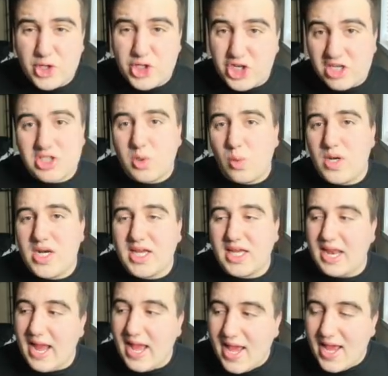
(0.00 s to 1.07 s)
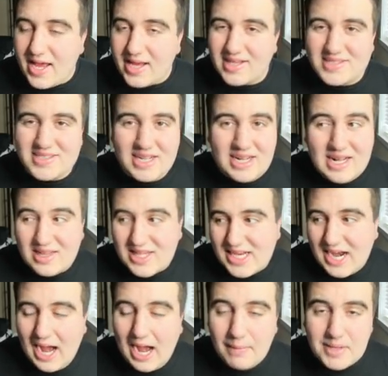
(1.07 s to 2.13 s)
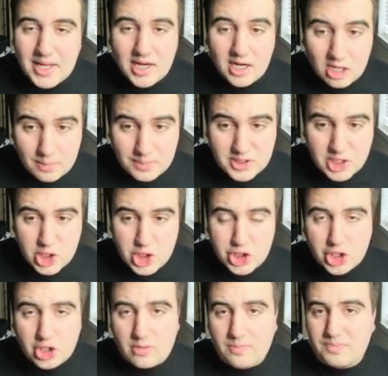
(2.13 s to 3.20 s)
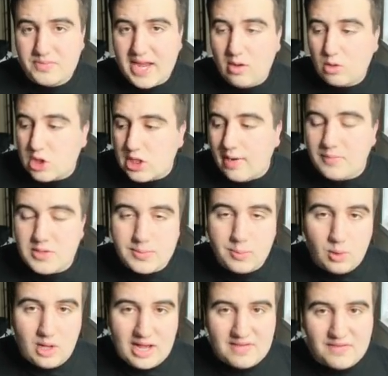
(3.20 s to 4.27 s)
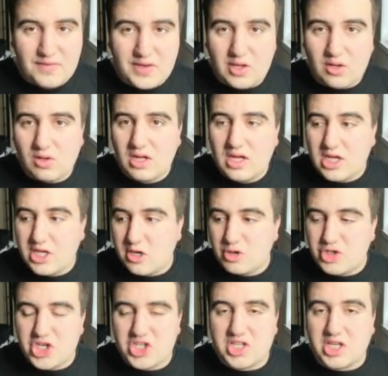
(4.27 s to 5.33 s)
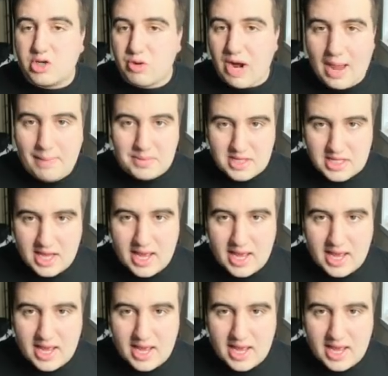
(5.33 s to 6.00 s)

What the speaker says: just going to get eggs, then I'm not 100% sure how comfortable I feel, you know, just grabbing the